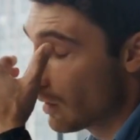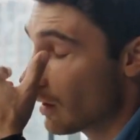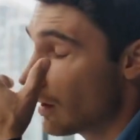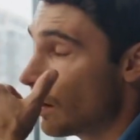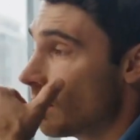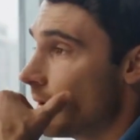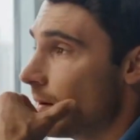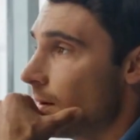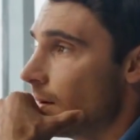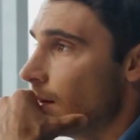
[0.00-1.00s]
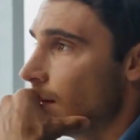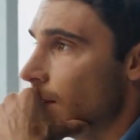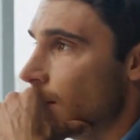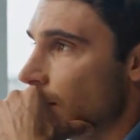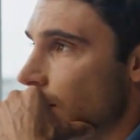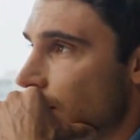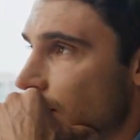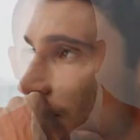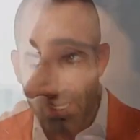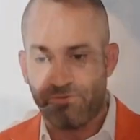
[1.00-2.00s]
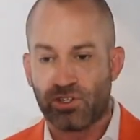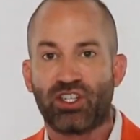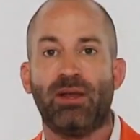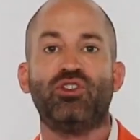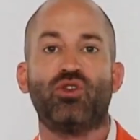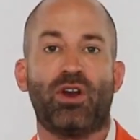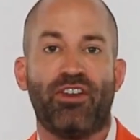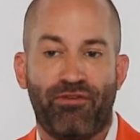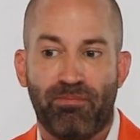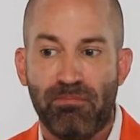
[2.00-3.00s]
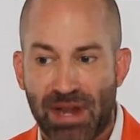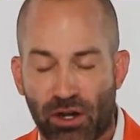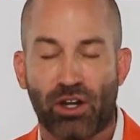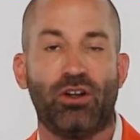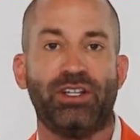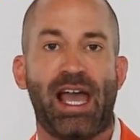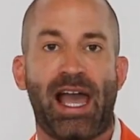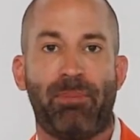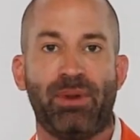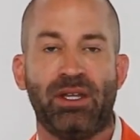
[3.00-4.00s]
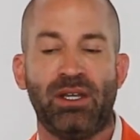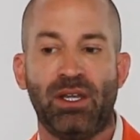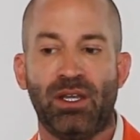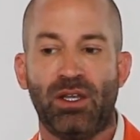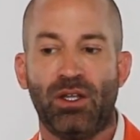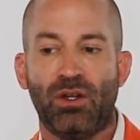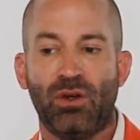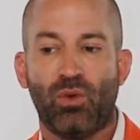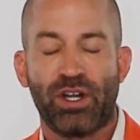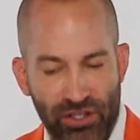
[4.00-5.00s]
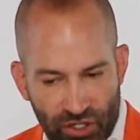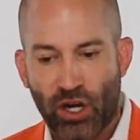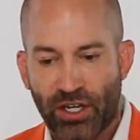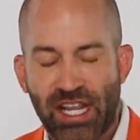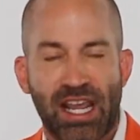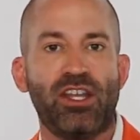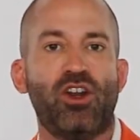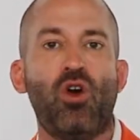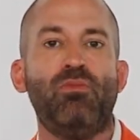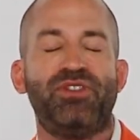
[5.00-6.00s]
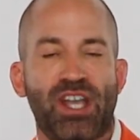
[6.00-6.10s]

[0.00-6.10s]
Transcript: in the job you have right now, hoping for some sort of miracle to happen where you start taking home